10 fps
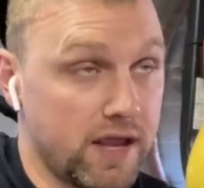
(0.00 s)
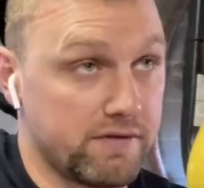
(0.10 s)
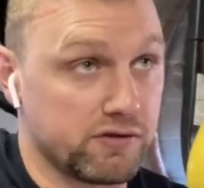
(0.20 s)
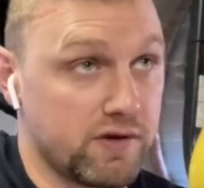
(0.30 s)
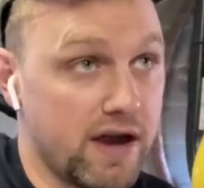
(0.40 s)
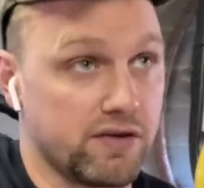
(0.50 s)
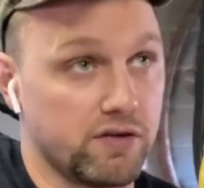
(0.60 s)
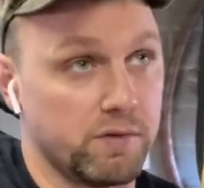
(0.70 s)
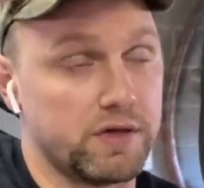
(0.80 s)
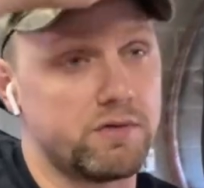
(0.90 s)
have a tractor,
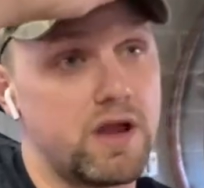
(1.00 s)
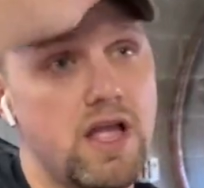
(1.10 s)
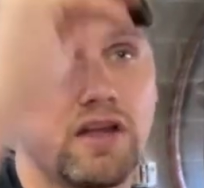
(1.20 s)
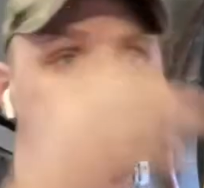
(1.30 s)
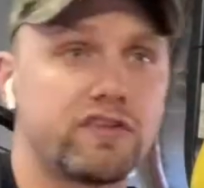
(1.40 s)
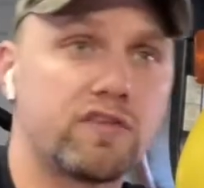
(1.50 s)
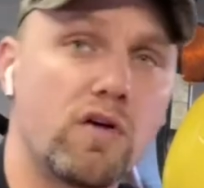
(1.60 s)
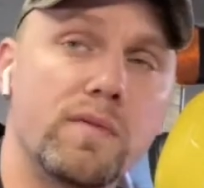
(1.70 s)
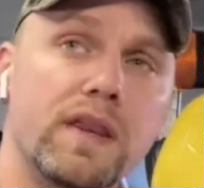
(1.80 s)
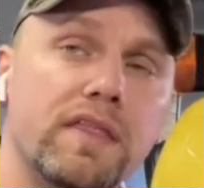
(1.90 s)
and we do
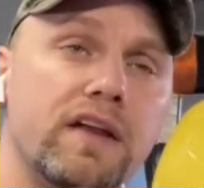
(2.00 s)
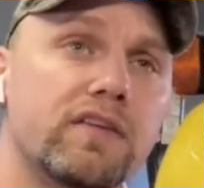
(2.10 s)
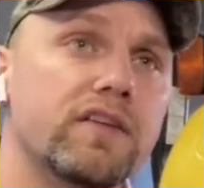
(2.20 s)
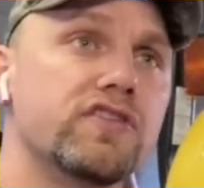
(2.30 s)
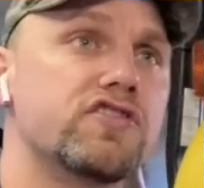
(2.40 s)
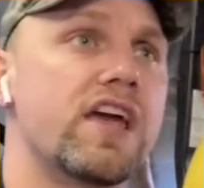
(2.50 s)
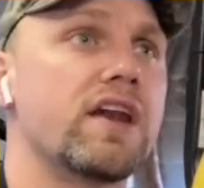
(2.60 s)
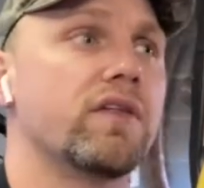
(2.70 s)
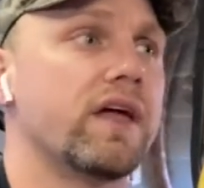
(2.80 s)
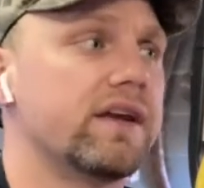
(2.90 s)
so many things on this
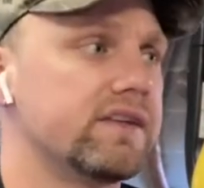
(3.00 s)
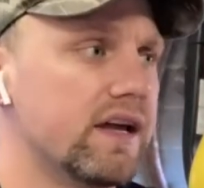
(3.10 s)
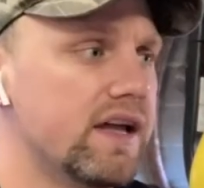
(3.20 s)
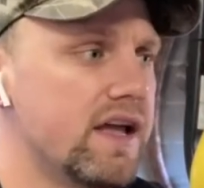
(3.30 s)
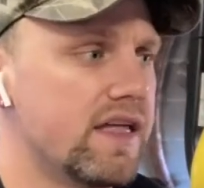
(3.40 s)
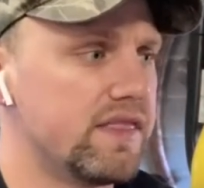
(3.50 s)
channel that